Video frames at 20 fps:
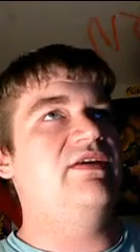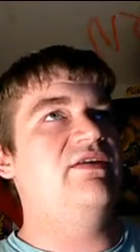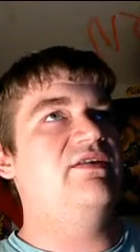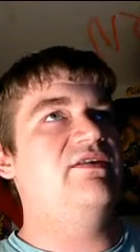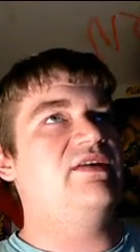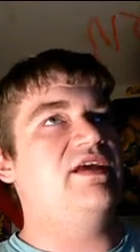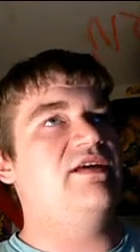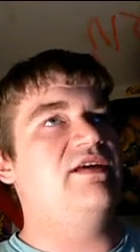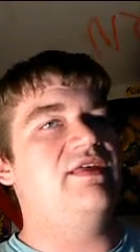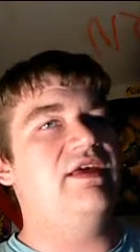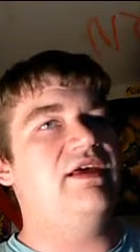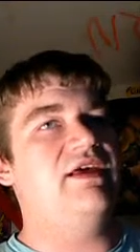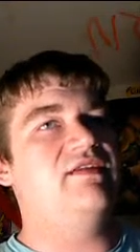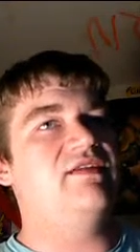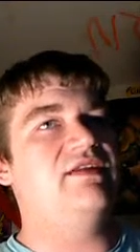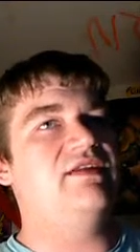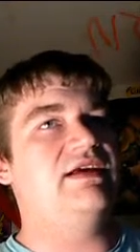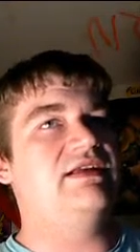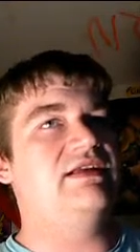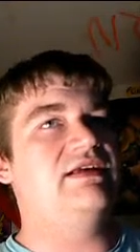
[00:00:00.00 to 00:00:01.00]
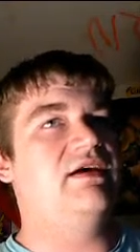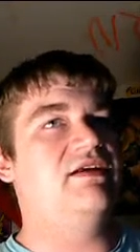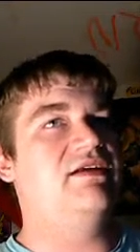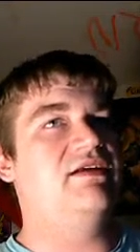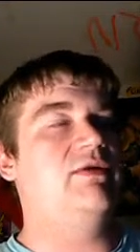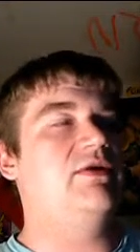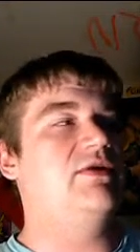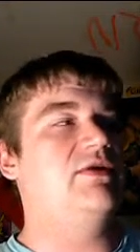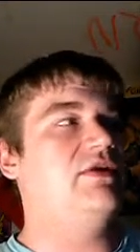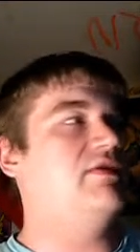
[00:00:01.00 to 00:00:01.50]
Because I think it's not
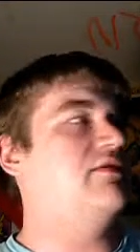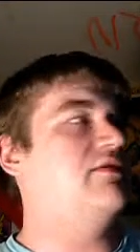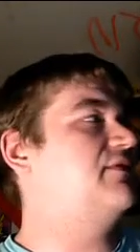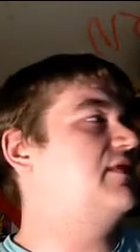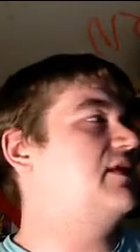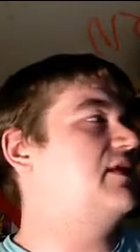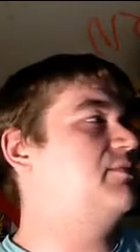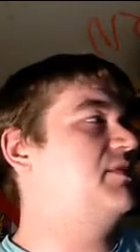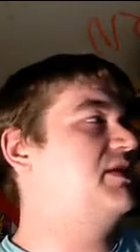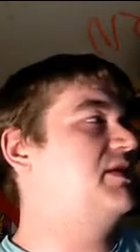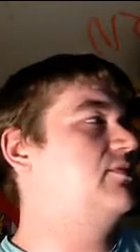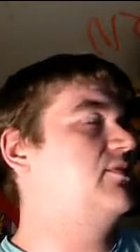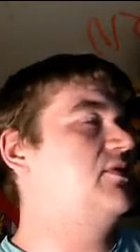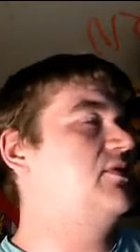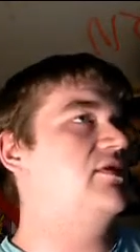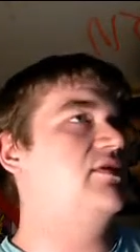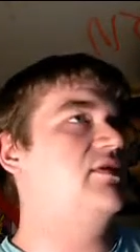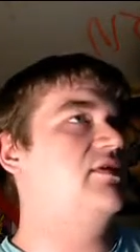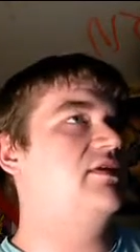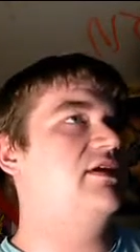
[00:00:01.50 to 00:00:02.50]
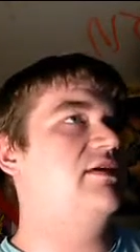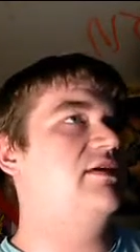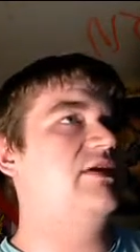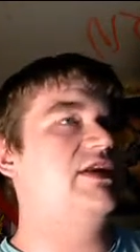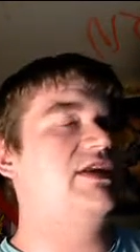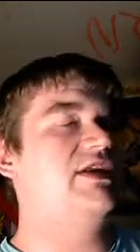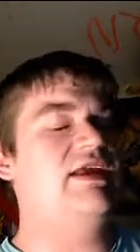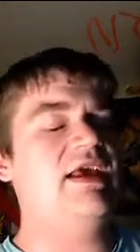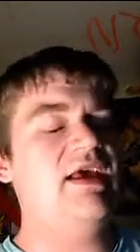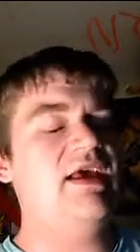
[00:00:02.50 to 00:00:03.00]
talked about enough that people are... I
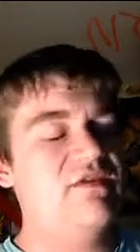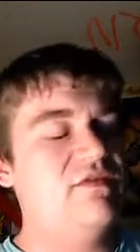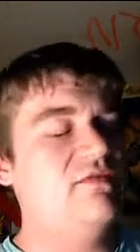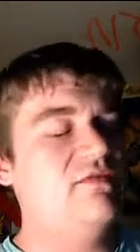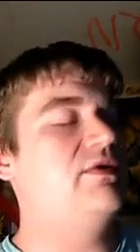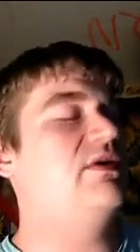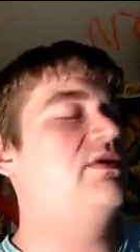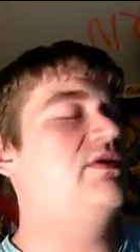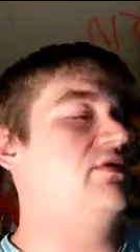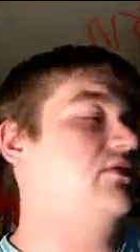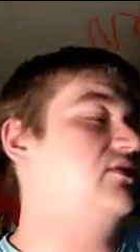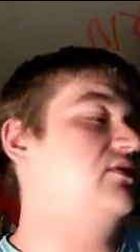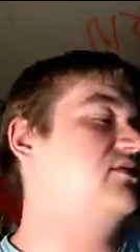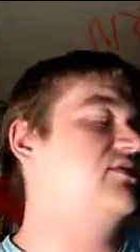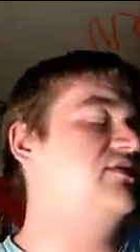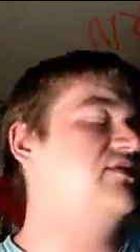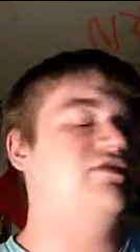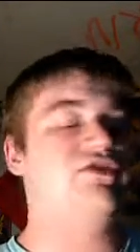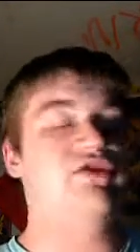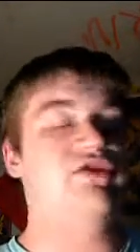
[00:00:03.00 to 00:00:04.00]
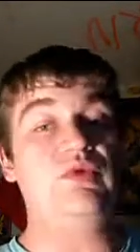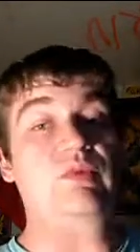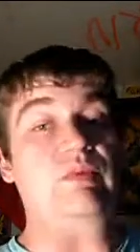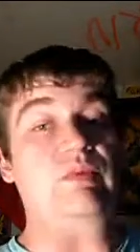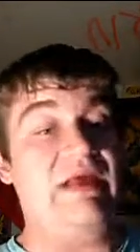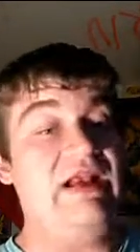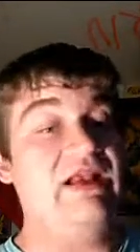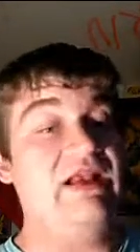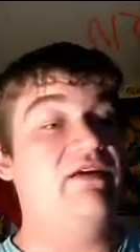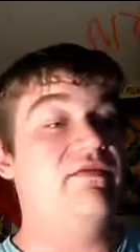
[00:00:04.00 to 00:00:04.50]
mean, yes, we know there's too
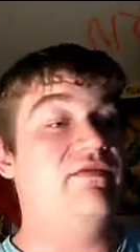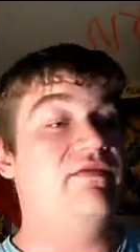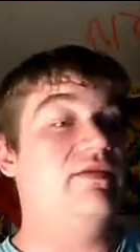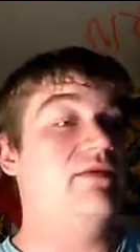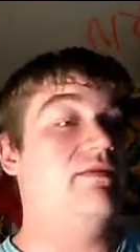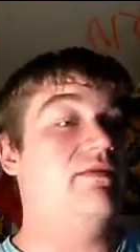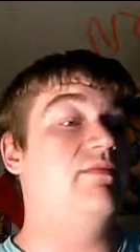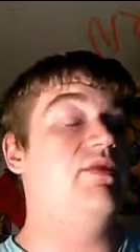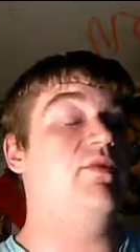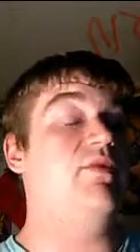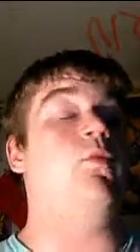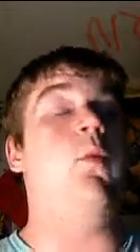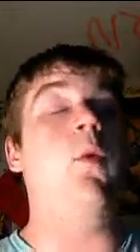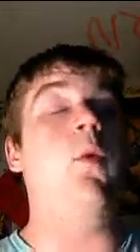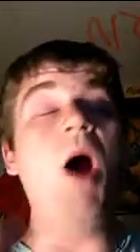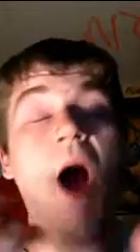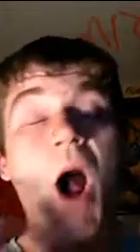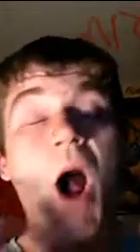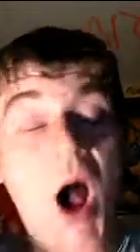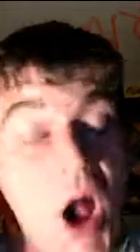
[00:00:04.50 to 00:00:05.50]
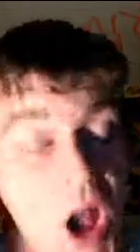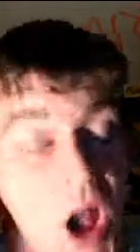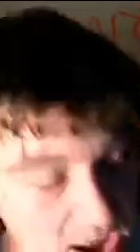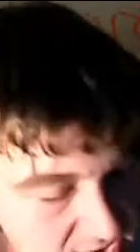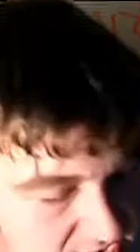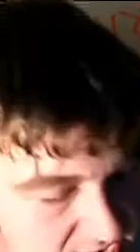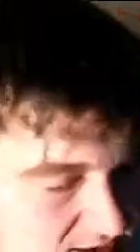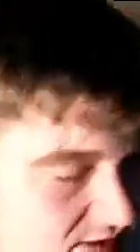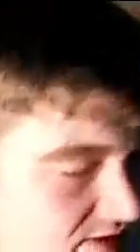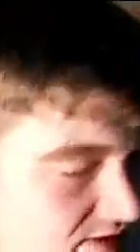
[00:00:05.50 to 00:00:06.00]
many of them, but
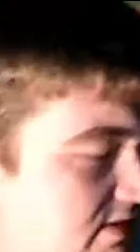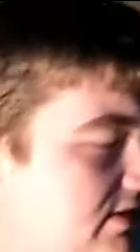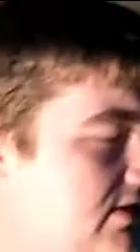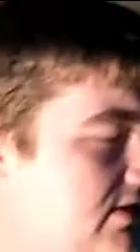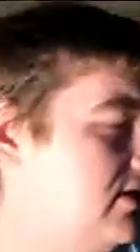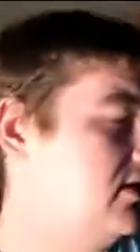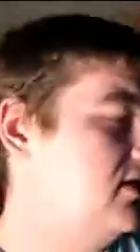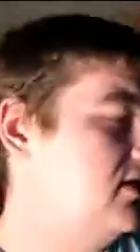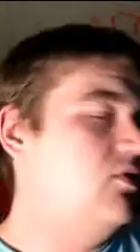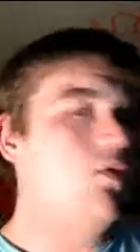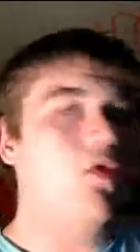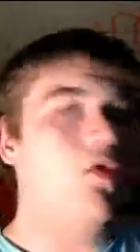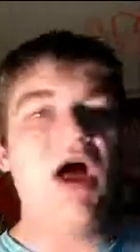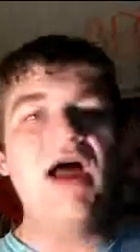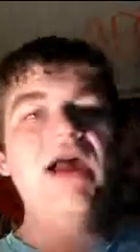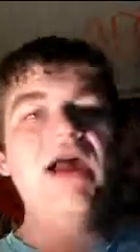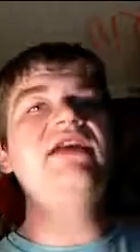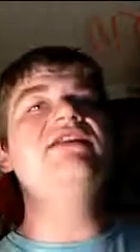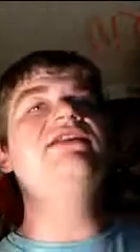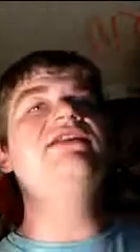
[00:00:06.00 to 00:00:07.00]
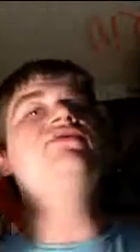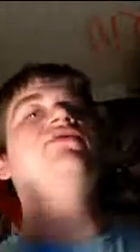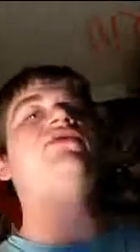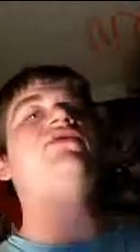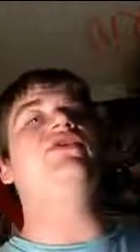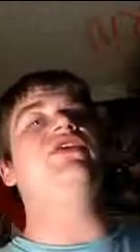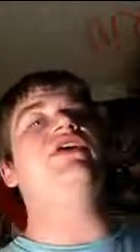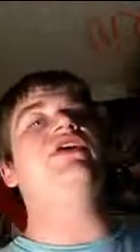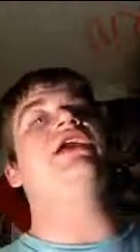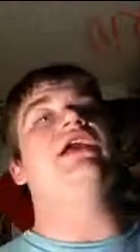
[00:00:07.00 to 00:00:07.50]
why? Why do
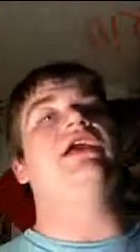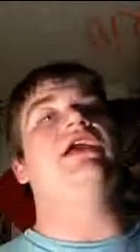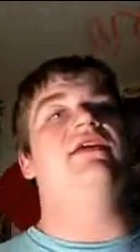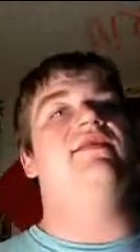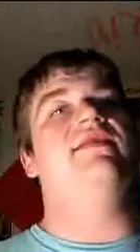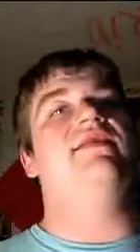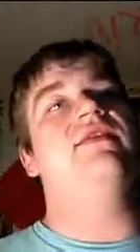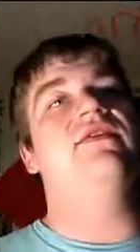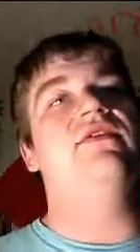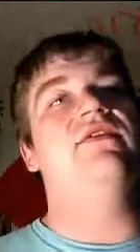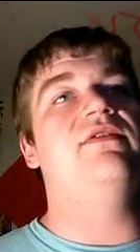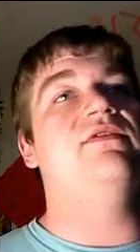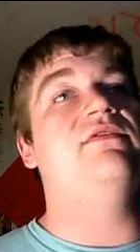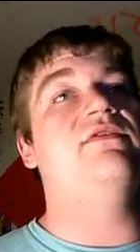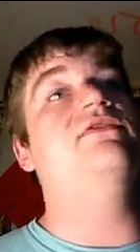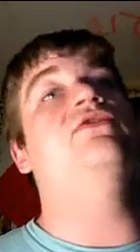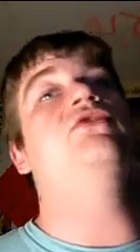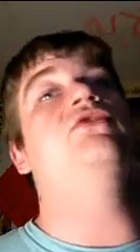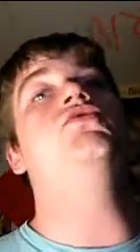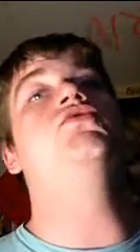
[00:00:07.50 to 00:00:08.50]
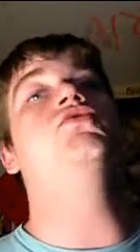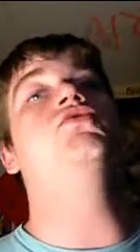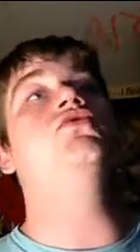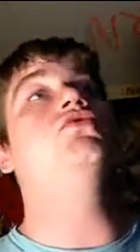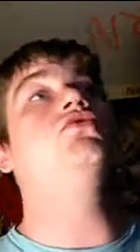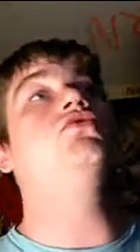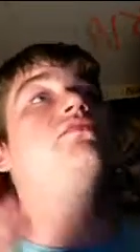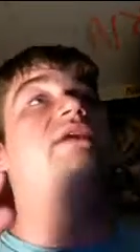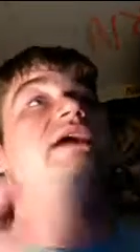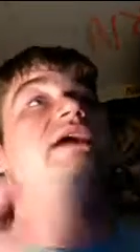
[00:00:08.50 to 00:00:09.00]
you think that there's
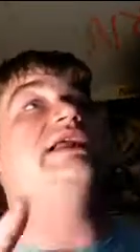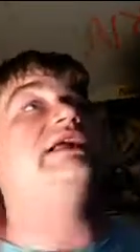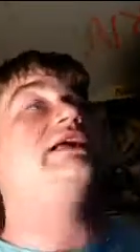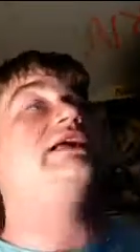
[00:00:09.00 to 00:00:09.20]
too